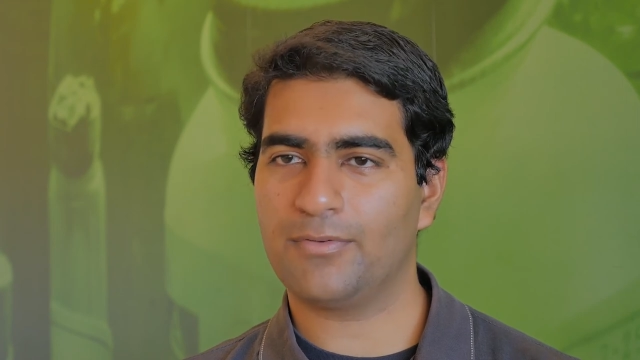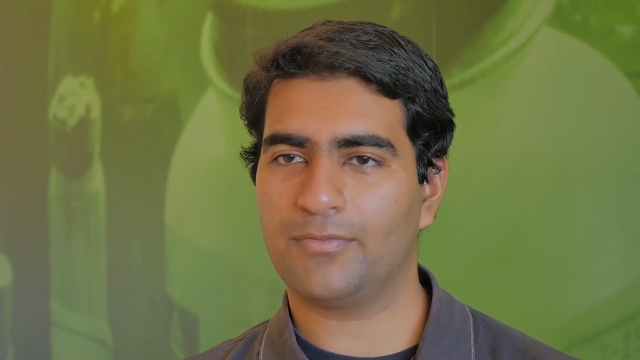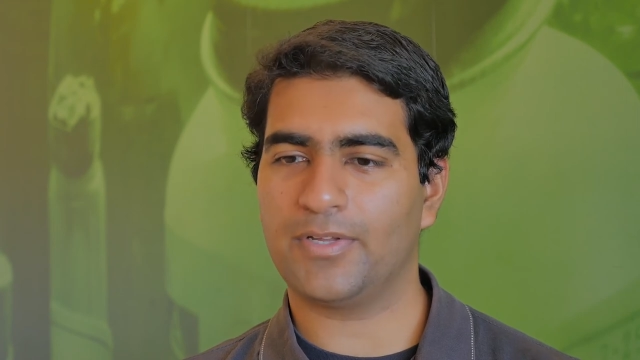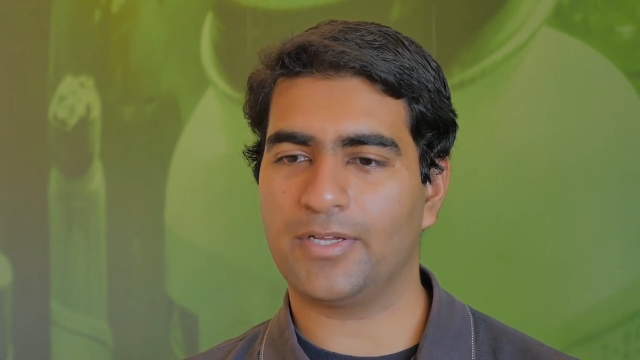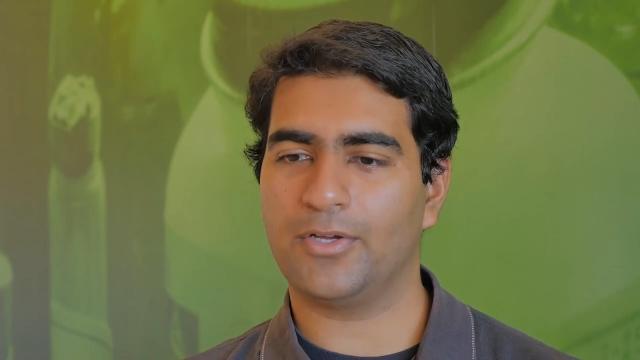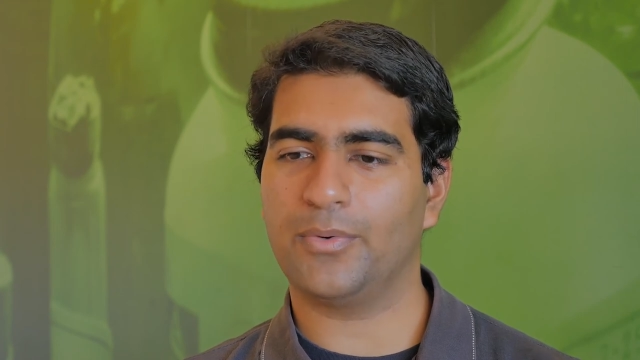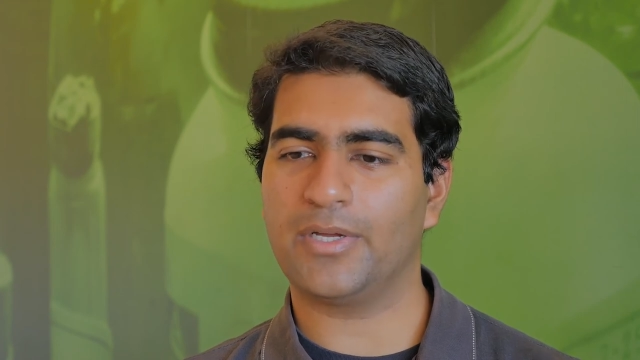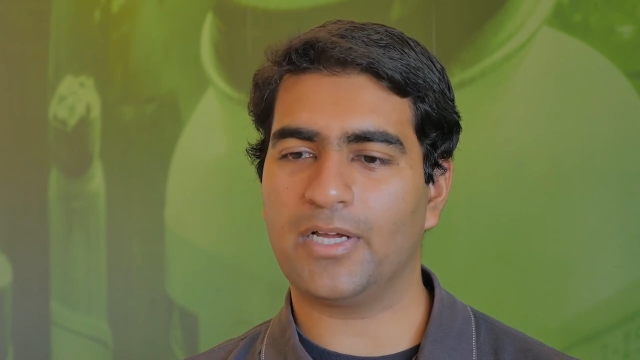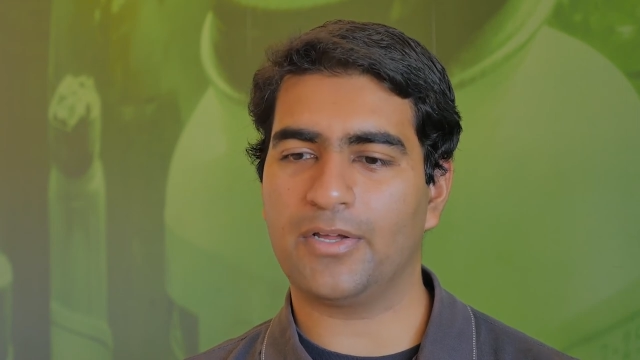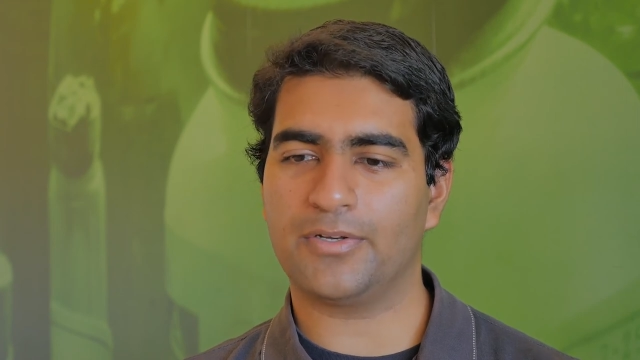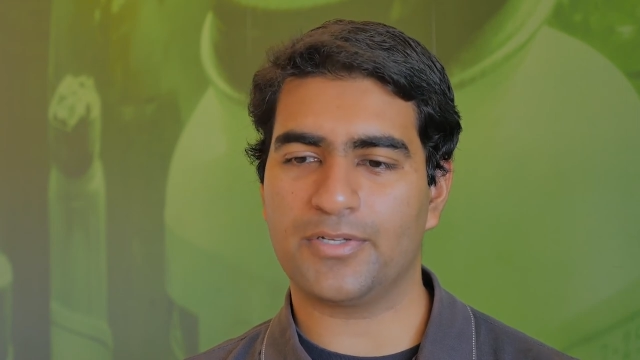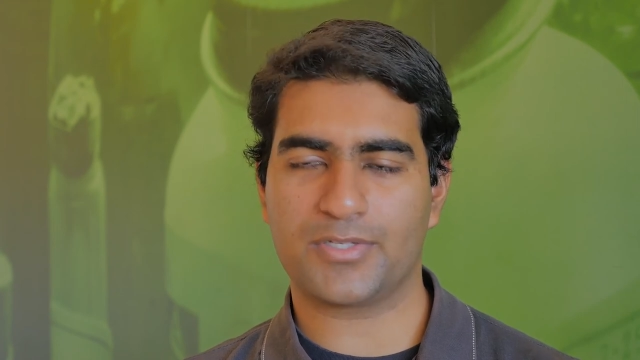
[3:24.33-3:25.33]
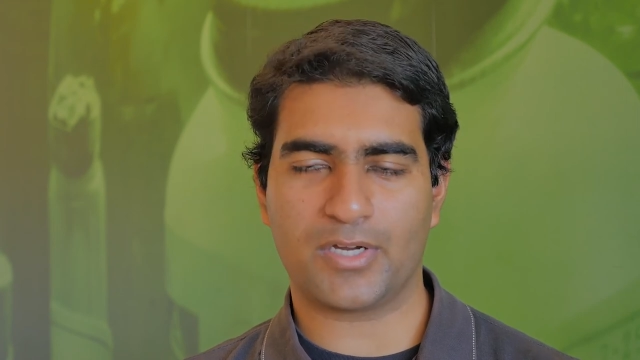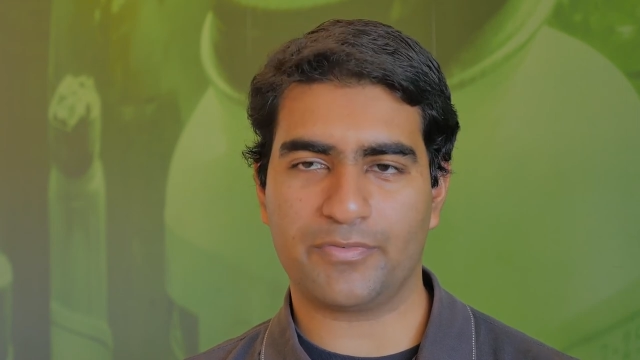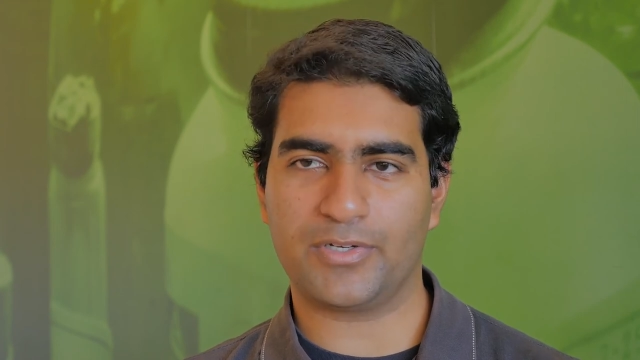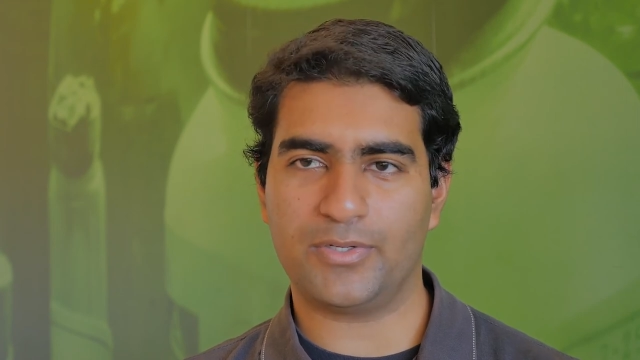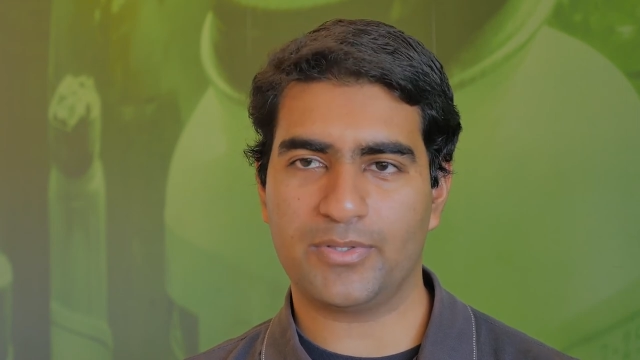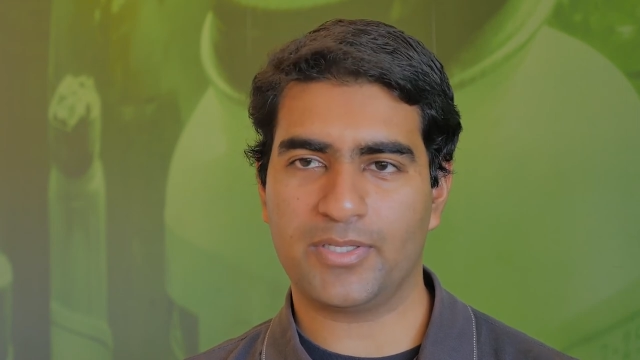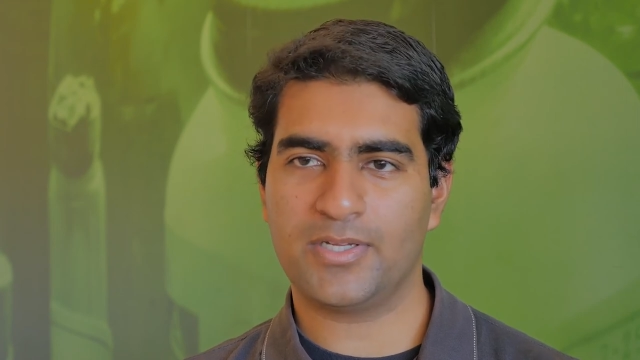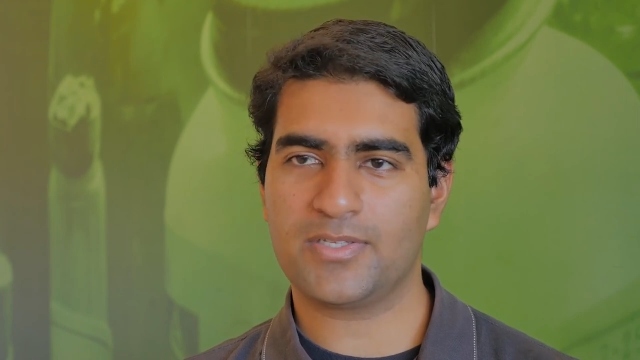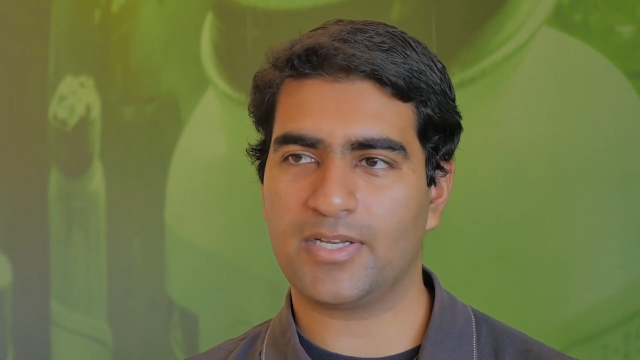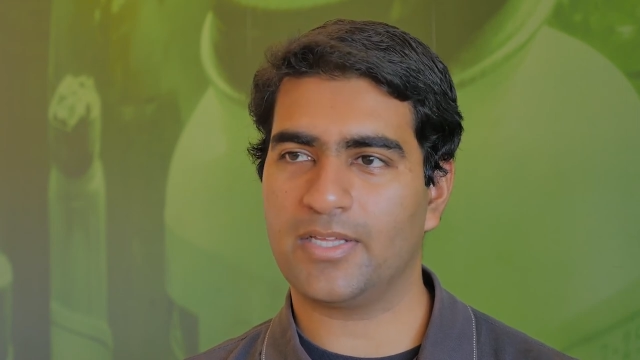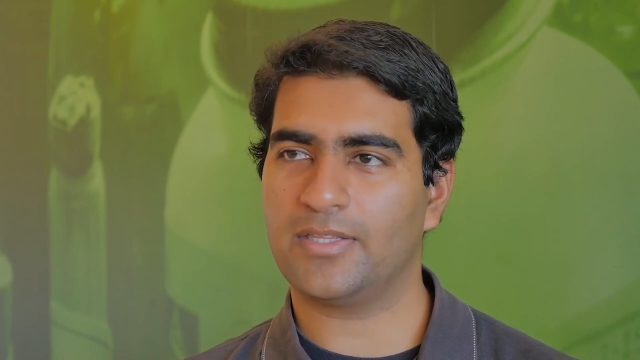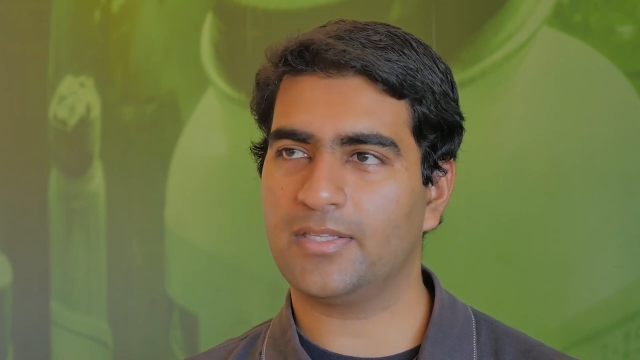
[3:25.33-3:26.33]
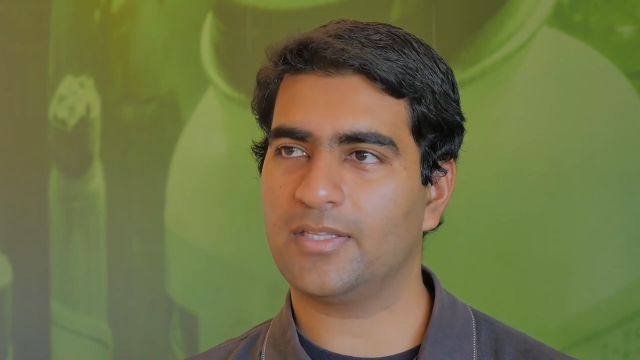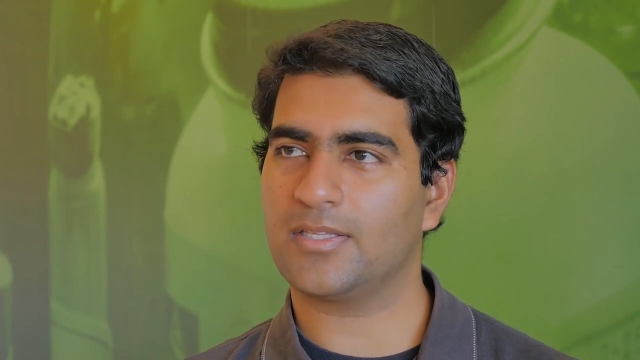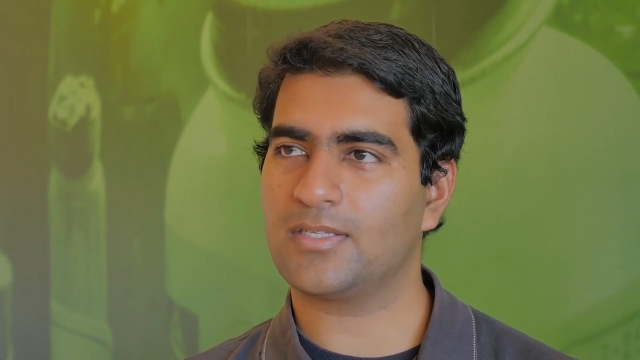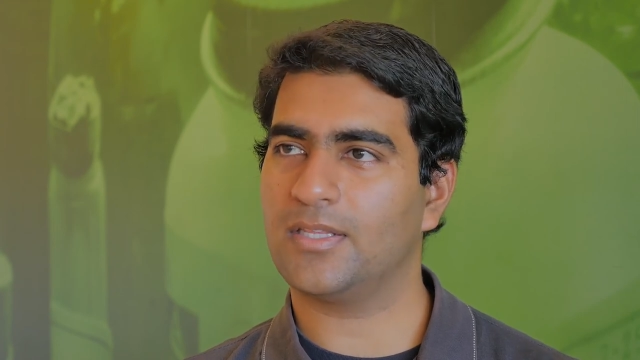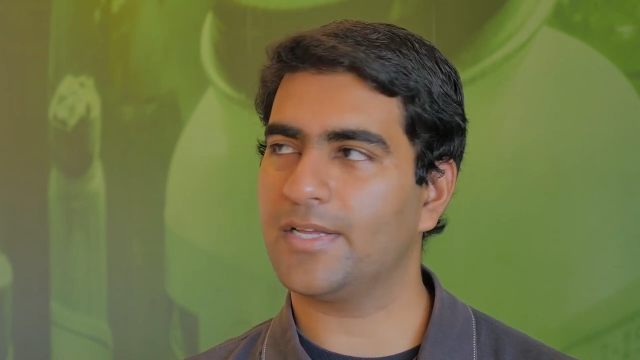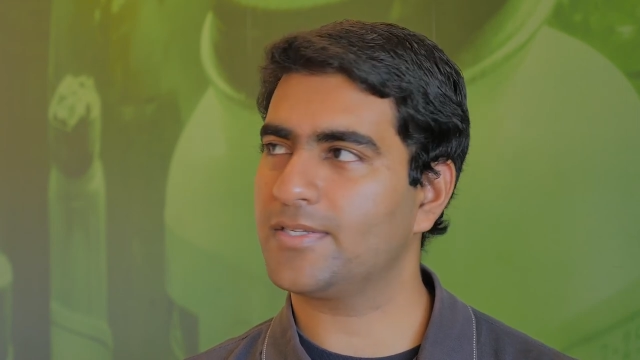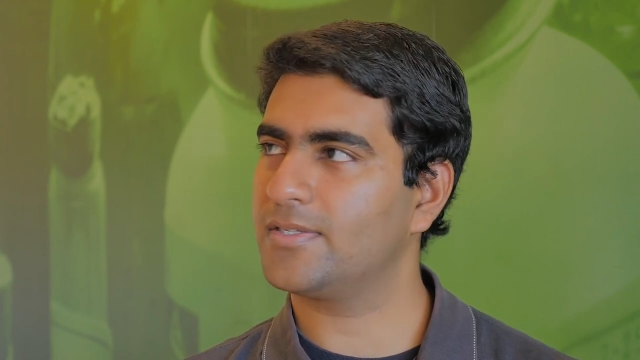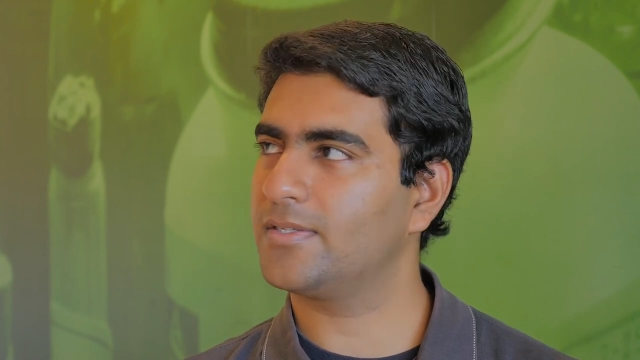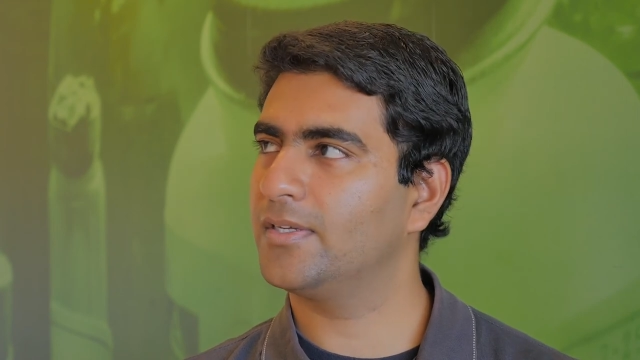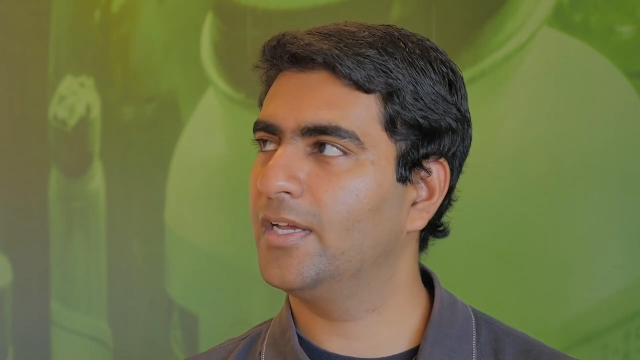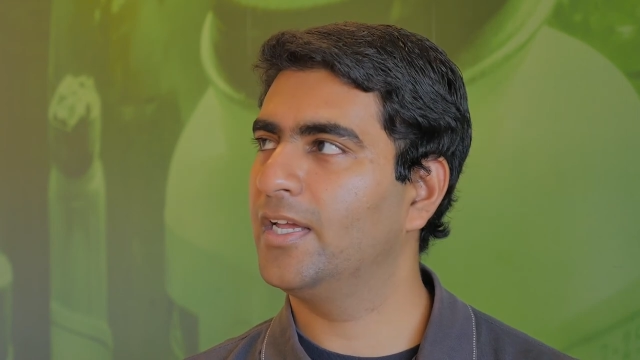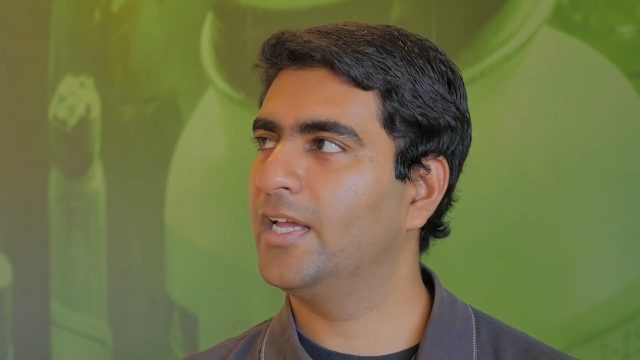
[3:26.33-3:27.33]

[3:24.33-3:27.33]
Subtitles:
of like going out and discovering new things. And I think that's less